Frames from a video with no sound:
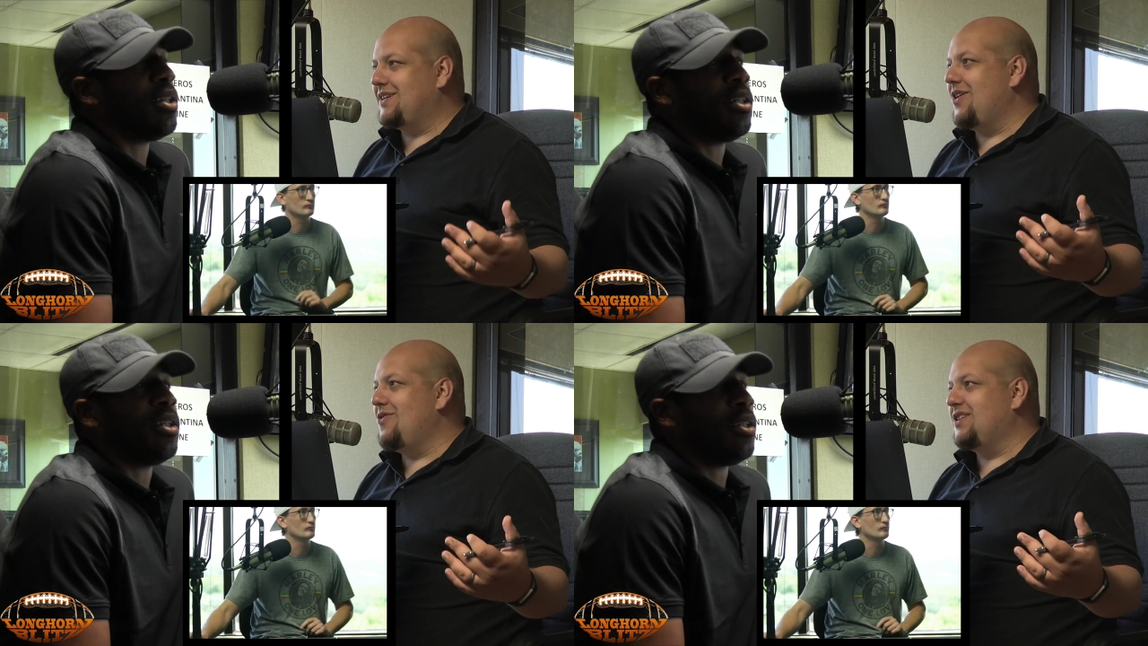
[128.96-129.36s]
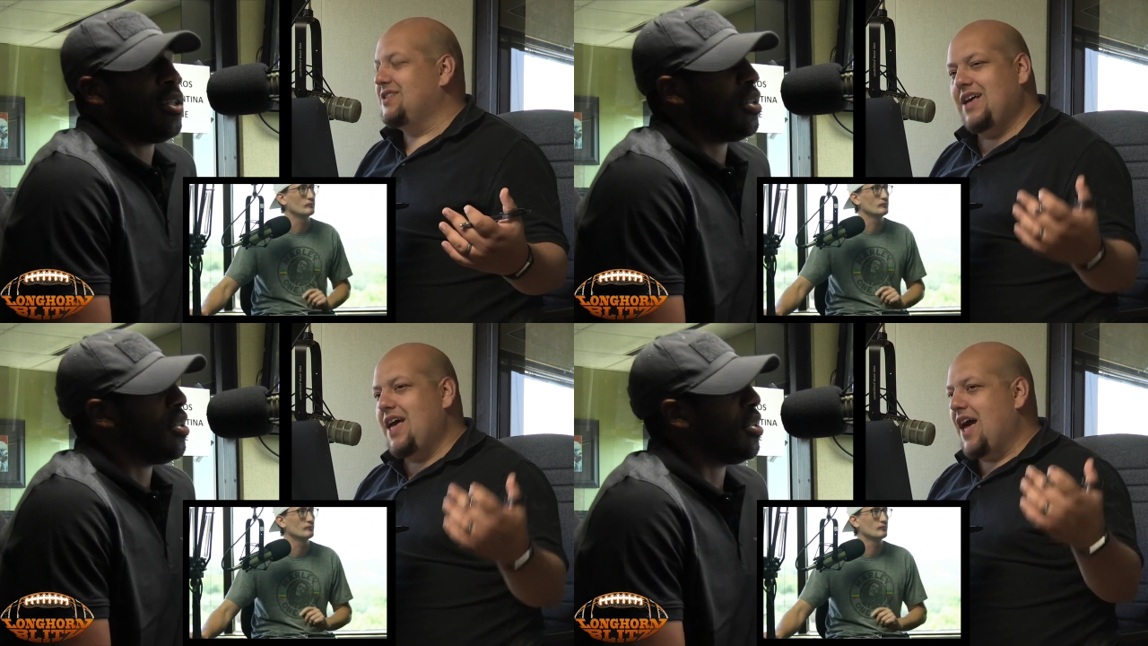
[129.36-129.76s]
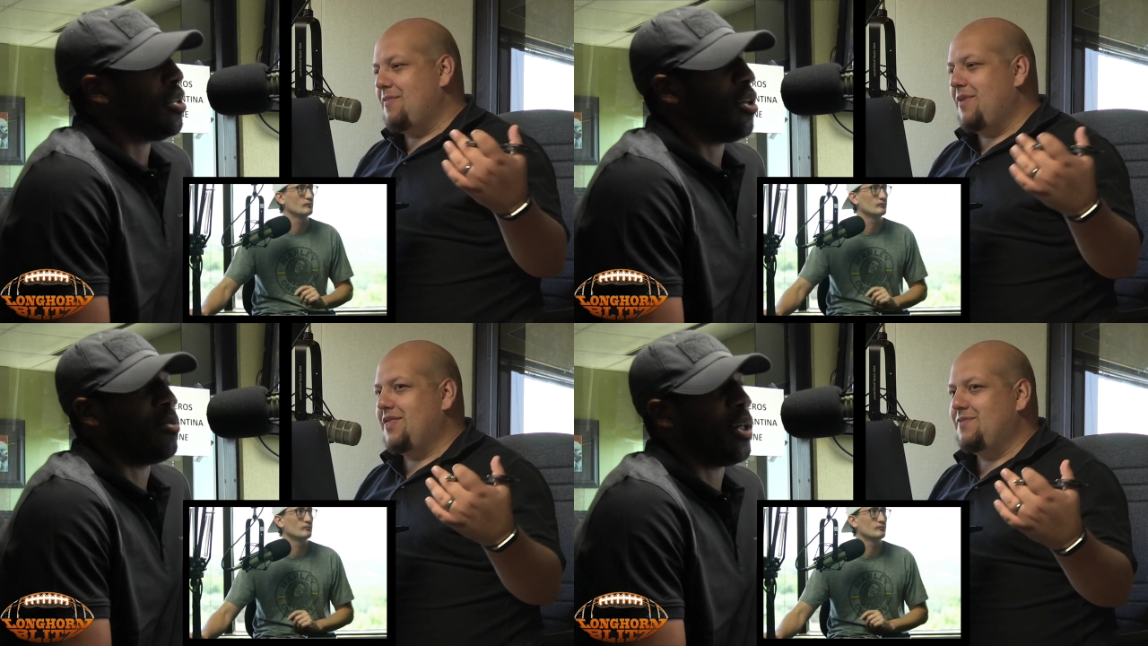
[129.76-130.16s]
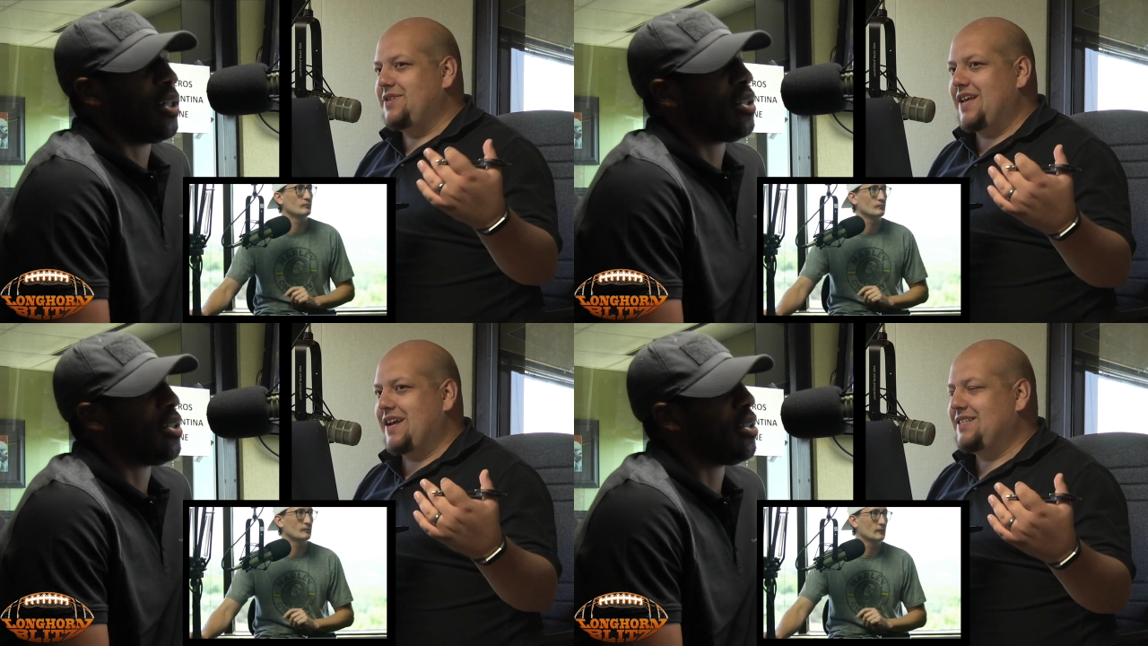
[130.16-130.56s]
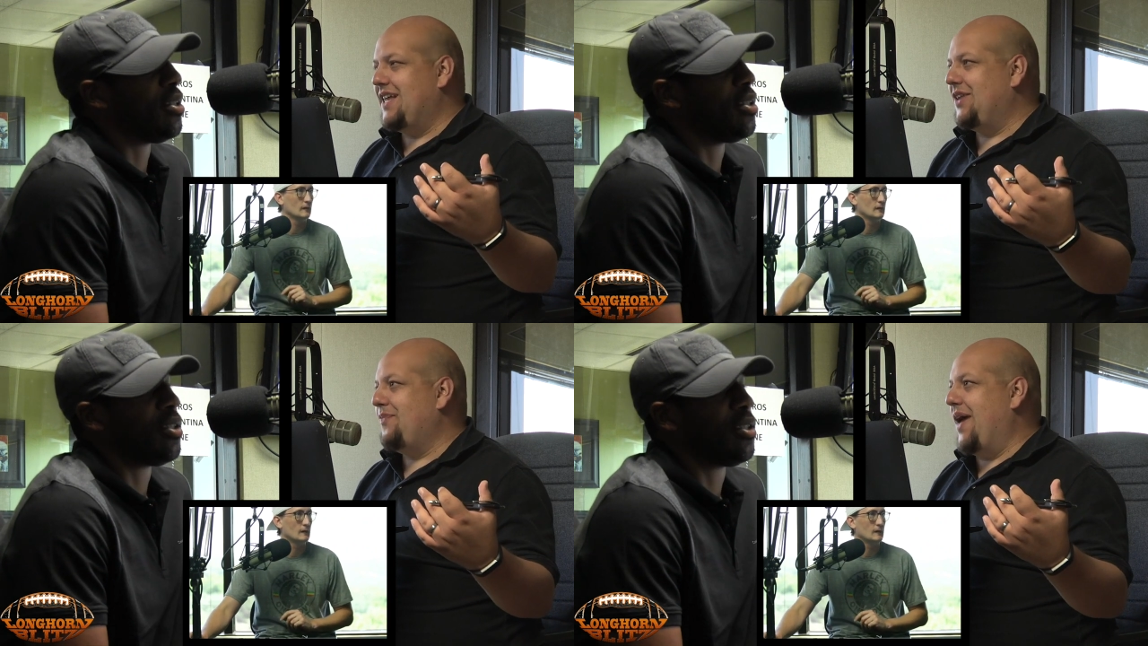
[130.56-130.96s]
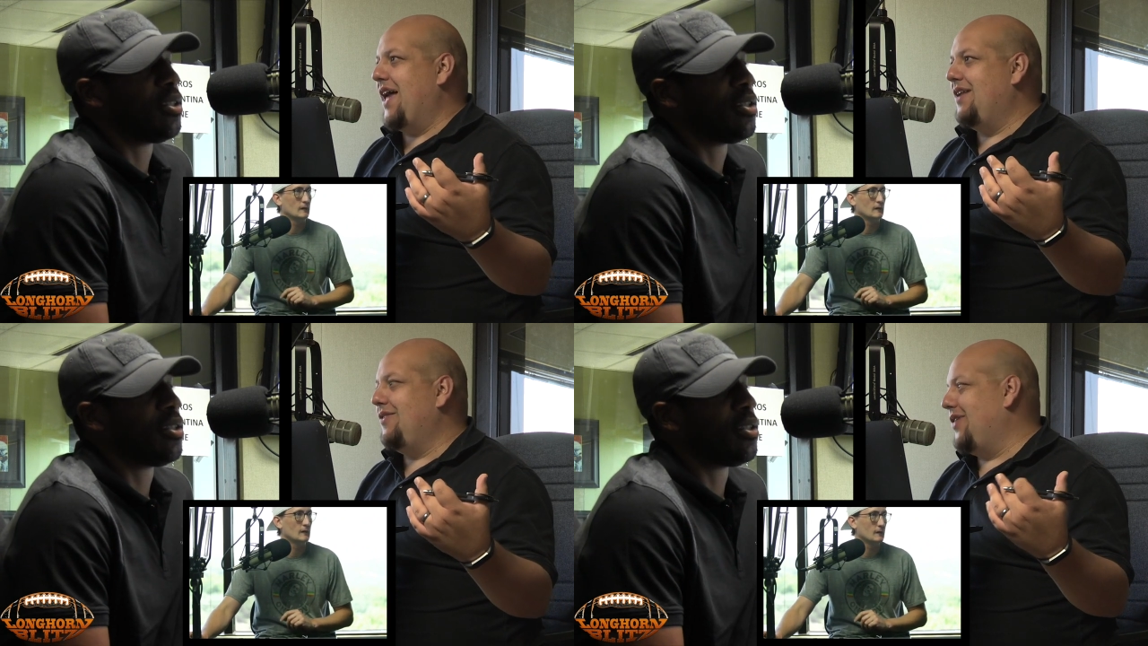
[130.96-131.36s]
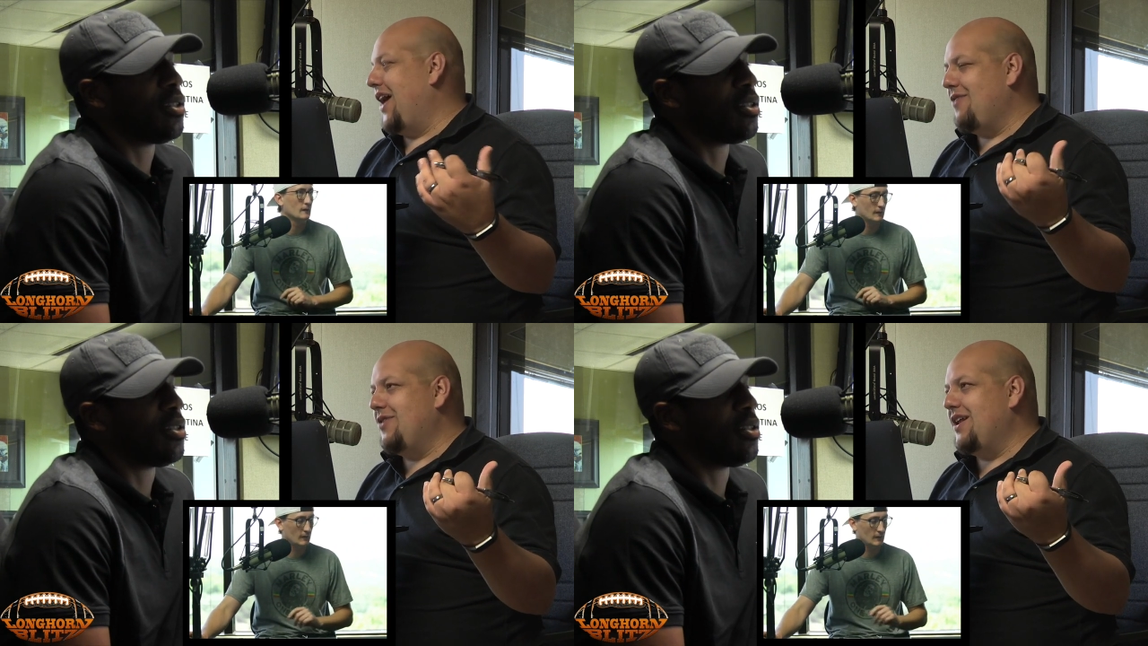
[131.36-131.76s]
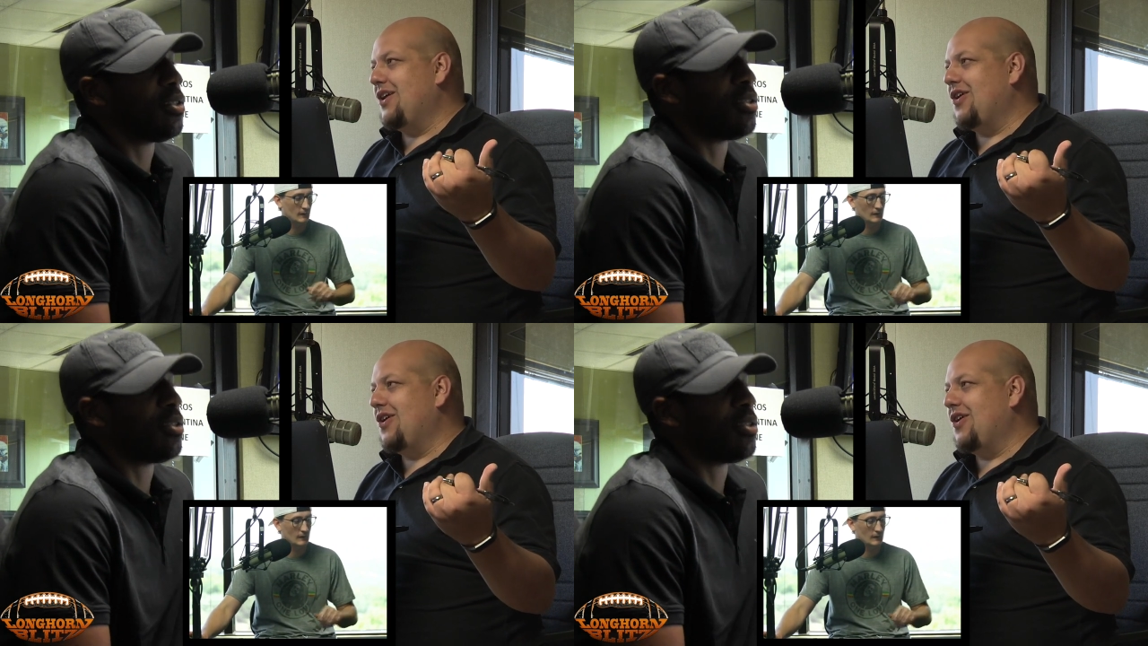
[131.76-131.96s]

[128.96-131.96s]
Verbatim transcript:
Speaker 1: ago because I oh, made oh, the mistake of telling Matt hey, we need to